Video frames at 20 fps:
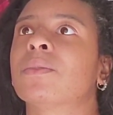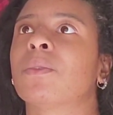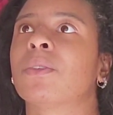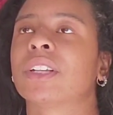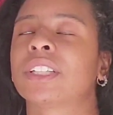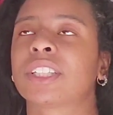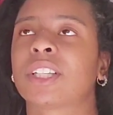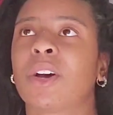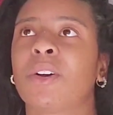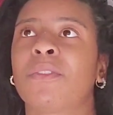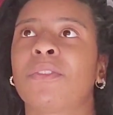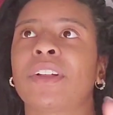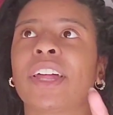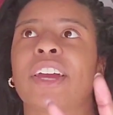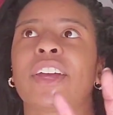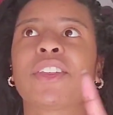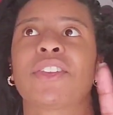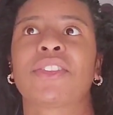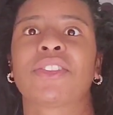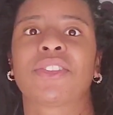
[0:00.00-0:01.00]
let's go for
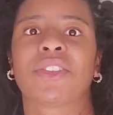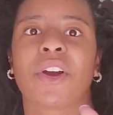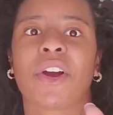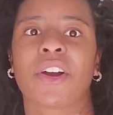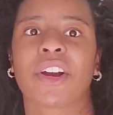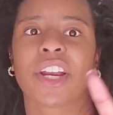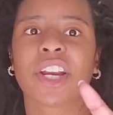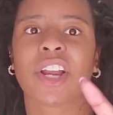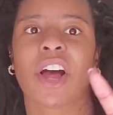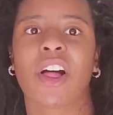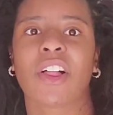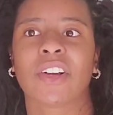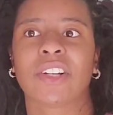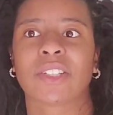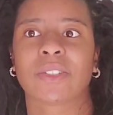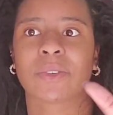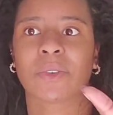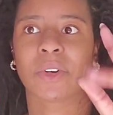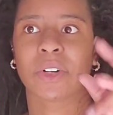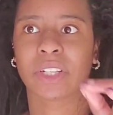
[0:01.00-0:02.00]
like
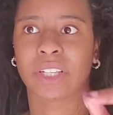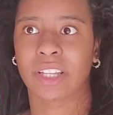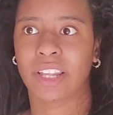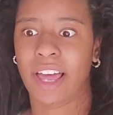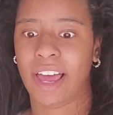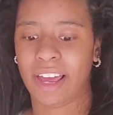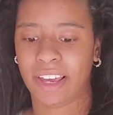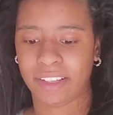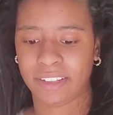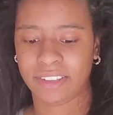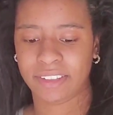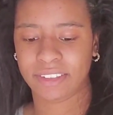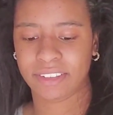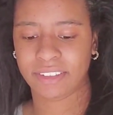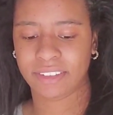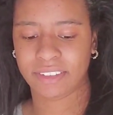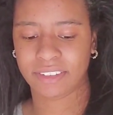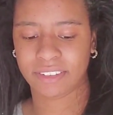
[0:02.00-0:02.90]
$30 or less.